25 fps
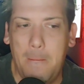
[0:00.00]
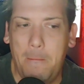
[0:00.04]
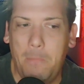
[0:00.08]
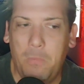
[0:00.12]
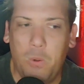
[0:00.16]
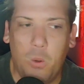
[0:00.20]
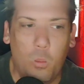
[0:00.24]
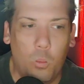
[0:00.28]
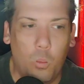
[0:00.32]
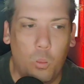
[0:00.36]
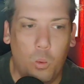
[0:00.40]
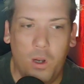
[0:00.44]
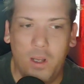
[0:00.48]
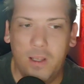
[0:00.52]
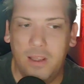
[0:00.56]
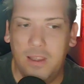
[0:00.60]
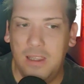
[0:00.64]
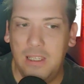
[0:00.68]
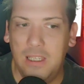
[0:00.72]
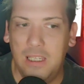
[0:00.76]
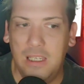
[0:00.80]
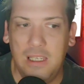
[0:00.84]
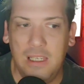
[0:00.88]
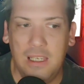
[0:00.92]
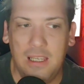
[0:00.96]
what
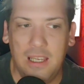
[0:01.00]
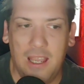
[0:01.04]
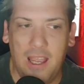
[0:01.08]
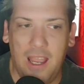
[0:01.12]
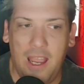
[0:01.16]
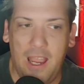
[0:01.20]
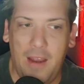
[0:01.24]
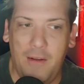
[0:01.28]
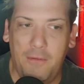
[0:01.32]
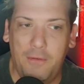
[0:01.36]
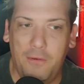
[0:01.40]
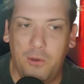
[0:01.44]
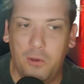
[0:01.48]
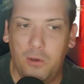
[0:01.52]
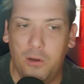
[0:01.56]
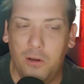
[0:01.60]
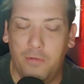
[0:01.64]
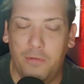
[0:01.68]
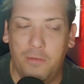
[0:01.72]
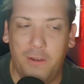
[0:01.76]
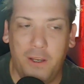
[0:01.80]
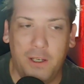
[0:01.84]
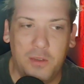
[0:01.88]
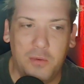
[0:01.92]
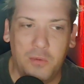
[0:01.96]
the after
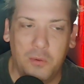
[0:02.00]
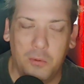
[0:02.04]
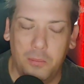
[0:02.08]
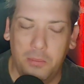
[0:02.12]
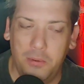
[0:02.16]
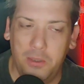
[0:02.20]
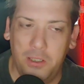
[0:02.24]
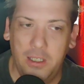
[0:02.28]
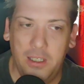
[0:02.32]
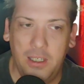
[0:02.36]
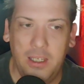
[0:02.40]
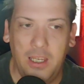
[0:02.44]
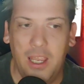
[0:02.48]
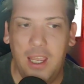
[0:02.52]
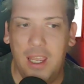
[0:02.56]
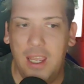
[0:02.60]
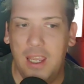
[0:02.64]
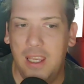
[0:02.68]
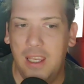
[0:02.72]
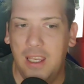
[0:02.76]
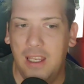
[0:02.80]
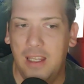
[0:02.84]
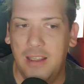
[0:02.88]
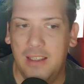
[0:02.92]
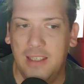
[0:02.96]
effects will be,
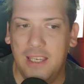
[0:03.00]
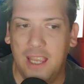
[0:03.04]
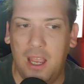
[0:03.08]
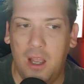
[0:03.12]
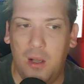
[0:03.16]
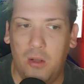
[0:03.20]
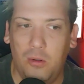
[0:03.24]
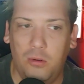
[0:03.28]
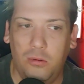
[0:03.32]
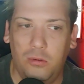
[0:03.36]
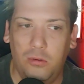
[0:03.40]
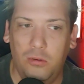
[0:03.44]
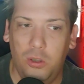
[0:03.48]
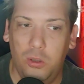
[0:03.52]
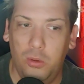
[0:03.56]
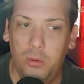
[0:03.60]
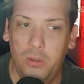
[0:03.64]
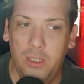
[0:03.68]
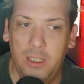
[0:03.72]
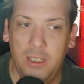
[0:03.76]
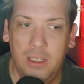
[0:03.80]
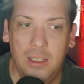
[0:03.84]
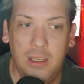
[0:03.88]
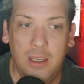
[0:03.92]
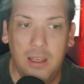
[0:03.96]
and how
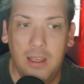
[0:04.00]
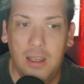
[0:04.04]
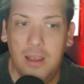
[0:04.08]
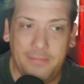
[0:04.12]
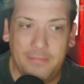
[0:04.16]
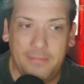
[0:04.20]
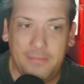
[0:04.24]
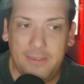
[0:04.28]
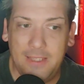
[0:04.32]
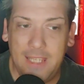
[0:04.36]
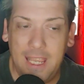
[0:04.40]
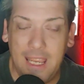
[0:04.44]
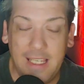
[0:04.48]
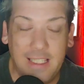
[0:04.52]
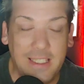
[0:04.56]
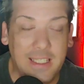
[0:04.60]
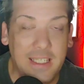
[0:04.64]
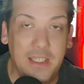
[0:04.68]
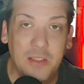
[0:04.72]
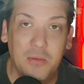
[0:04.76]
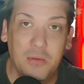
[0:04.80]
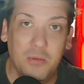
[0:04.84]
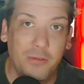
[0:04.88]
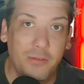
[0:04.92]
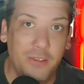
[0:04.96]
Louis takes
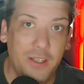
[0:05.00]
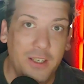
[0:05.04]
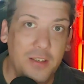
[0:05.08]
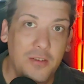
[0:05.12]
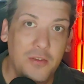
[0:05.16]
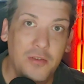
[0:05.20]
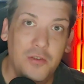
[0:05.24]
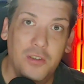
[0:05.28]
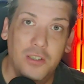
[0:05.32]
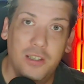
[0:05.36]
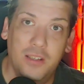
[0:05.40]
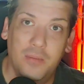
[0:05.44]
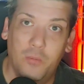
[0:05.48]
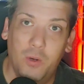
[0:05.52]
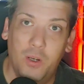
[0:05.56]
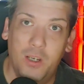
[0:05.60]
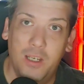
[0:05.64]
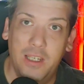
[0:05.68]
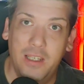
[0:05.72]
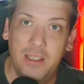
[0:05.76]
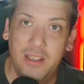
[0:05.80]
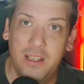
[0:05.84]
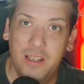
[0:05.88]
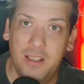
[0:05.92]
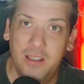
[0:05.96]
his revenge and what
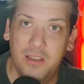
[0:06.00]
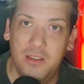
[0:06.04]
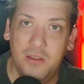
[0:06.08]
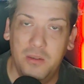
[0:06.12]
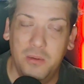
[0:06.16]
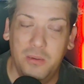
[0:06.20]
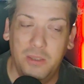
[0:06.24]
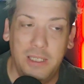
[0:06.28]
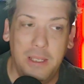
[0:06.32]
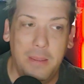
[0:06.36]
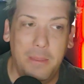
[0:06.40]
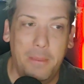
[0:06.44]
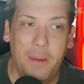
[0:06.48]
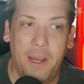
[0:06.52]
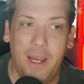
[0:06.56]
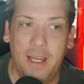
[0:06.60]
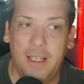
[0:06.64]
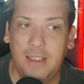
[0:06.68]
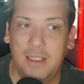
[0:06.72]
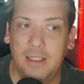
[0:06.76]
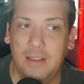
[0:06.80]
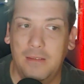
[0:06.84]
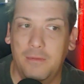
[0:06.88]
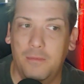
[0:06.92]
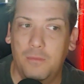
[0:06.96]
he does to get
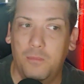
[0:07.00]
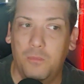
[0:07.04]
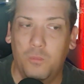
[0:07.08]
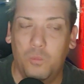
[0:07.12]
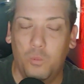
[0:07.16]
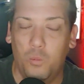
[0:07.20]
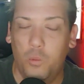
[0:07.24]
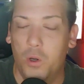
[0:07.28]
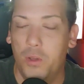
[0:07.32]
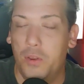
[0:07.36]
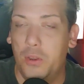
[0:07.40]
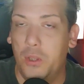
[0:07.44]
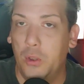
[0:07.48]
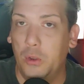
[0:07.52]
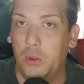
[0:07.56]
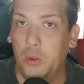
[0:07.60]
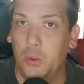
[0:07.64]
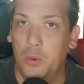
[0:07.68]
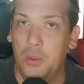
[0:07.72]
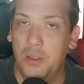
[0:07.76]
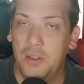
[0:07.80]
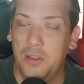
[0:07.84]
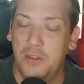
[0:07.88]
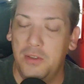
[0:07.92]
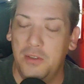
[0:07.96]
back at what they're
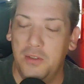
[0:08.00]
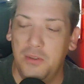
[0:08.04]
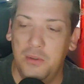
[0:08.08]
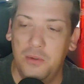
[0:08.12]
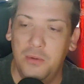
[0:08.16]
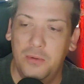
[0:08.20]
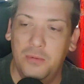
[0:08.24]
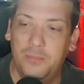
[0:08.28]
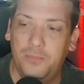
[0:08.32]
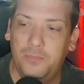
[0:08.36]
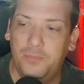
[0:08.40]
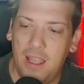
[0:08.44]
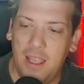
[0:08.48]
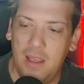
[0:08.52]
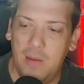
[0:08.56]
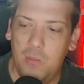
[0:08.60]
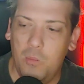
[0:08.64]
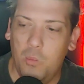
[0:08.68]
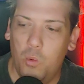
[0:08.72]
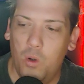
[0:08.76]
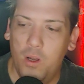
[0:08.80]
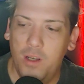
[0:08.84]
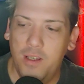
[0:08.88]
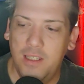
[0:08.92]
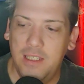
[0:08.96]
going to do,
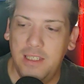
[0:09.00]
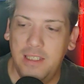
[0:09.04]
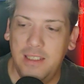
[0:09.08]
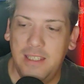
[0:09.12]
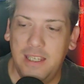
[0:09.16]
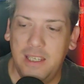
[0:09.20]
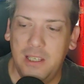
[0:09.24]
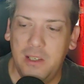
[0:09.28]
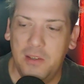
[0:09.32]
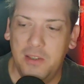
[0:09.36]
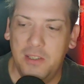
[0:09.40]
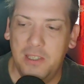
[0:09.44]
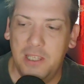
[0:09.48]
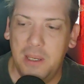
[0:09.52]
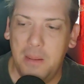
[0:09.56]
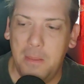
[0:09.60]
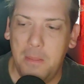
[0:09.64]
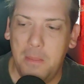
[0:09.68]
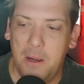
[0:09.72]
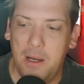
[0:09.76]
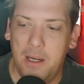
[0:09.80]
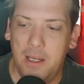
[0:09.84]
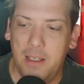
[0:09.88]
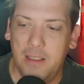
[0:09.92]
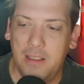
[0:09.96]
and what details they
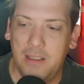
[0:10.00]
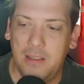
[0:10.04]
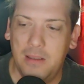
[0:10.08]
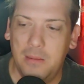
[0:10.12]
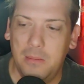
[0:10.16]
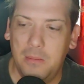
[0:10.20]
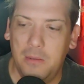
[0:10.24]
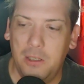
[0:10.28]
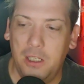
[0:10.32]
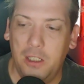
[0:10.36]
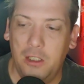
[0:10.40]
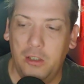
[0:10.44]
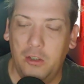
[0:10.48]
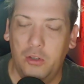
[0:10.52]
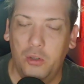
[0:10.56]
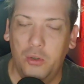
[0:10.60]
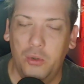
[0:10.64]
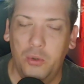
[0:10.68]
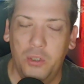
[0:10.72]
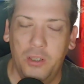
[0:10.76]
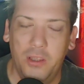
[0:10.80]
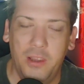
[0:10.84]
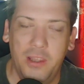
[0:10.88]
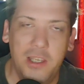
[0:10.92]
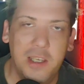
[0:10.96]
might
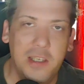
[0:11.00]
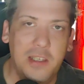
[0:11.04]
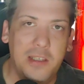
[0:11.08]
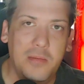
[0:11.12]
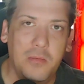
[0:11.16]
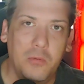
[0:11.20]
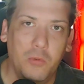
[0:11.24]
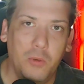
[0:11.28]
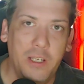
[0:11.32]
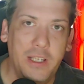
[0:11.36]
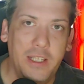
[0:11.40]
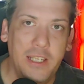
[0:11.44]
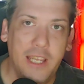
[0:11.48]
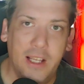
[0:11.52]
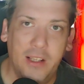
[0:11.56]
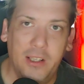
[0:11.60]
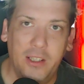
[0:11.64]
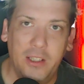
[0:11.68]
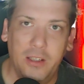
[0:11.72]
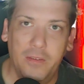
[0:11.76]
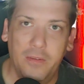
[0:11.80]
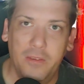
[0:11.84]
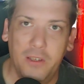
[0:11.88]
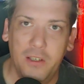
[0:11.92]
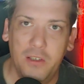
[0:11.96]
include in this
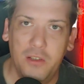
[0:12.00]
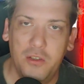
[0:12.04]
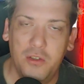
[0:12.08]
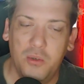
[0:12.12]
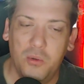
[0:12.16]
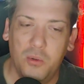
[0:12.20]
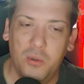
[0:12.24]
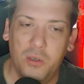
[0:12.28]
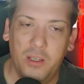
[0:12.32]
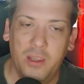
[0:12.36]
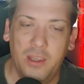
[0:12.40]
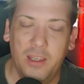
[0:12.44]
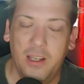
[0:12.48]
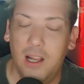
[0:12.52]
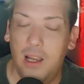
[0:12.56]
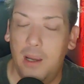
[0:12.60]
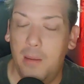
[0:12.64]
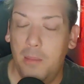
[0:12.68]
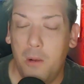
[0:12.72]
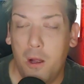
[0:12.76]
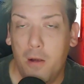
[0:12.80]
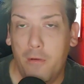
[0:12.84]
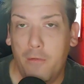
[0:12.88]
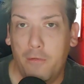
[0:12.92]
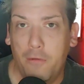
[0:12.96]
retelling of this story that I'm
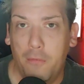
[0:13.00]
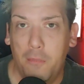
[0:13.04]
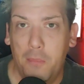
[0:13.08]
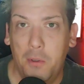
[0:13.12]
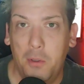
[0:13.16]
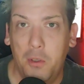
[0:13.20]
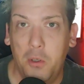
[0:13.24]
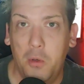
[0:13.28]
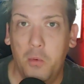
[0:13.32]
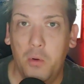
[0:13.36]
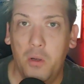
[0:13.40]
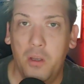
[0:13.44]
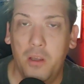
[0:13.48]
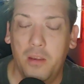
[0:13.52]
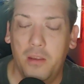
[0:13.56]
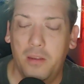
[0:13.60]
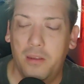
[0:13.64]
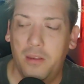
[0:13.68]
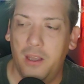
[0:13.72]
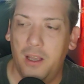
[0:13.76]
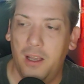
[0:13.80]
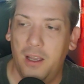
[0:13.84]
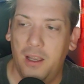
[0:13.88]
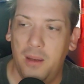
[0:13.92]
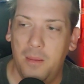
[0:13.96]
not familiar with.
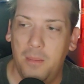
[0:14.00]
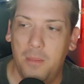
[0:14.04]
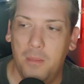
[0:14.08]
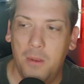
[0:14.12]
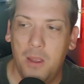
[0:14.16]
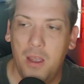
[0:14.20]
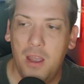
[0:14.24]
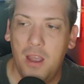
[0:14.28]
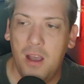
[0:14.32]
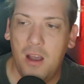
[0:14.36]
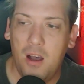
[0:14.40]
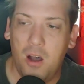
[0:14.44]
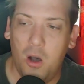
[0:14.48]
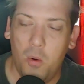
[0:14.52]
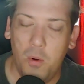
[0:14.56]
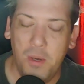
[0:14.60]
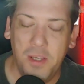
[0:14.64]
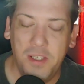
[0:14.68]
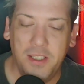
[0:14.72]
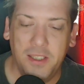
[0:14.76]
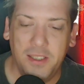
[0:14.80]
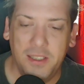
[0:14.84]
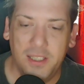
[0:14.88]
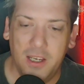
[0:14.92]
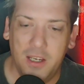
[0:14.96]
I'm
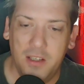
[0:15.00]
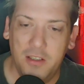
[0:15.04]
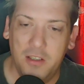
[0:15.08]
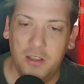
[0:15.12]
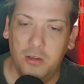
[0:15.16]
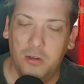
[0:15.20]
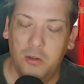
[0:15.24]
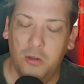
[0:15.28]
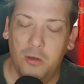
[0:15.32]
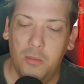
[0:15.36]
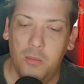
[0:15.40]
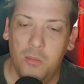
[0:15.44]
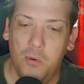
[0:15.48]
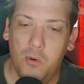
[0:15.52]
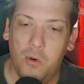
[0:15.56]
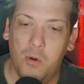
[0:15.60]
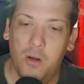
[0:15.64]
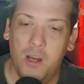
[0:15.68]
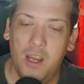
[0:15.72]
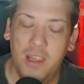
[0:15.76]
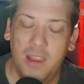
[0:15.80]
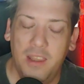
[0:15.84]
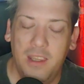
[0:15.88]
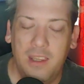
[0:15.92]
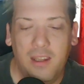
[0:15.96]
always excited to learn more.
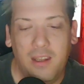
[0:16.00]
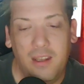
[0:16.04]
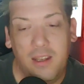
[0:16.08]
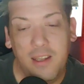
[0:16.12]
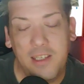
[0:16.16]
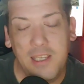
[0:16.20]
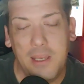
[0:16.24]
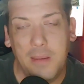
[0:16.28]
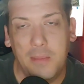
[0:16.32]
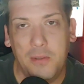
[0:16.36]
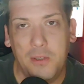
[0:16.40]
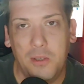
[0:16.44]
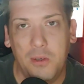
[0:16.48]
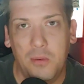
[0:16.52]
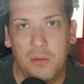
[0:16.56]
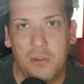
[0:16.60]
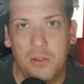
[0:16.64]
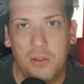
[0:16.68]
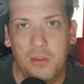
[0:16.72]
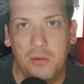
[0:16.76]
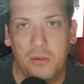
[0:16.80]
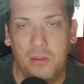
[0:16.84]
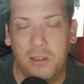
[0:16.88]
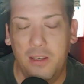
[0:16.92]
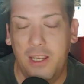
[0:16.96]
And then in this episode
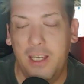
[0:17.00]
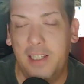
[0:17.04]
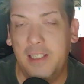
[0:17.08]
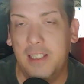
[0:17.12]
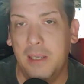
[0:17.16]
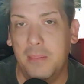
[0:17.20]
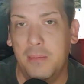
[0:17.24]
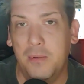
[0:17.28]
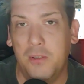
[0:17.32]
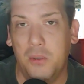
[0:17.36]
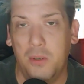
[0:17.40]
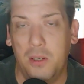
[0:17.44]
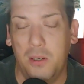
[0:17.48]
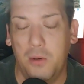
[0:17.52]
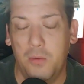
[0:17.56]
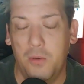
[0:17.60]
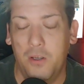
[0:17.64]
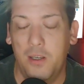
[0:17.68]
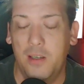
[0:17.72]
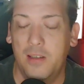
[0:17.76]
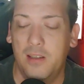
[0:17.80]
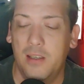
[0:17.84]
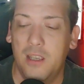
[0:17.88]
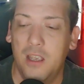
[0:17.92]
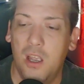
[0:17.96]
too, the next episode
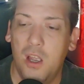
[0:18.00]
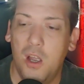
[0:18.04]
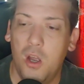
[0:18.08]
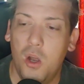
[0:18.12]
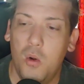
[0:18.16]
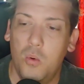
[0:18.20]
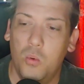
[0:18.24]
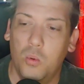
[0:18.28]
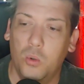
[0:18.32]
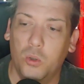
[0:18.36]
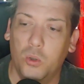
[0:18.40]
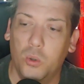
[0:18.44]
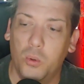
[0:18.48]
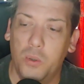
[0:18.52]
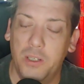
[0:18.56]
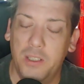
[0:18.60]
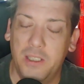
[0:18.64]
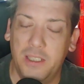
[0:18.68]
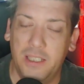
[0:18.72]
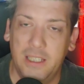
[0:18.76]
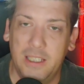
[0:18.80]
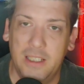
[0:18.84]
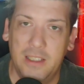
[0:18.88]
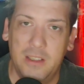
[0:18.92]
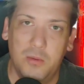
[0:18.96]
anyways, we're going
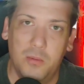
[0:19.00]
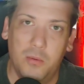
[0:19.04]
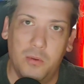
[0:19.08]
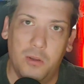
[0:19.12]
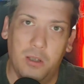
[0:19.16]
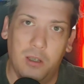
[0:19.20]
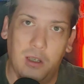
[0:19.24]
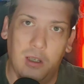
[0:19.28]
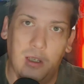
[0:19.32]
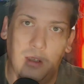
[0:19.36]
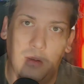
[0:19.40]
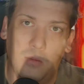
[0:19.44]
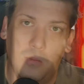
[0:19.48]
to get to the